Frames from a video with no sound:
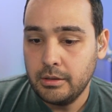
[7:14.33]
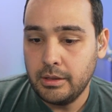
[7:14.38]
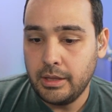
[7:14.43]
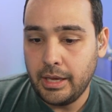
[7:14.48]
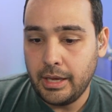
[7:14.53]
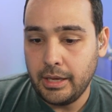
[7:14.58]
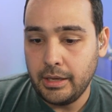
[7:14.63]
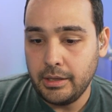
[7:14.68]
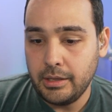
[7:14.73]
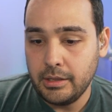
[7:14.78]

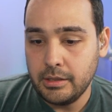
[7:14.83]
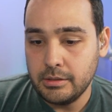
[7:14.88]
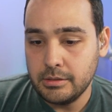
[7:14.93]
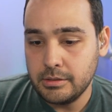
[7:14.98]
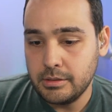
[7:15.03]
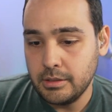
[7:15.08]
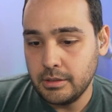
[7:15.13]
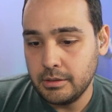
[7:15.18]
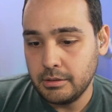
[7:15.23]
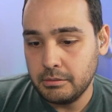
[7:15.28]
that is
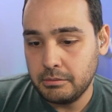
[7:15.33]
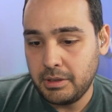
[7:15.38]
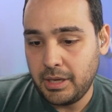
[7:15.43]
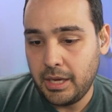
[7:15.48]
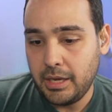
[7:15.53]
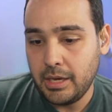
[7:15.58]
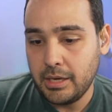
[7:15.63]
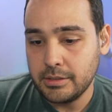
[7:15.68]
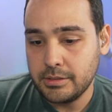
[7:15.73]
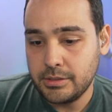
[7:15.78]
the
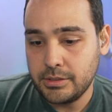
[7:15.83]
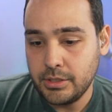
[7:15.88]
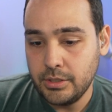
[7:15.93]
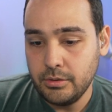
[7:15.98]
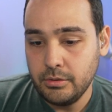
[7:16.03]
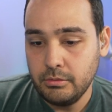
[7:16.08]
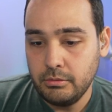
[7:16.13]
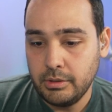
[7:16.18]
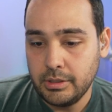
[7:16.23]
K S two.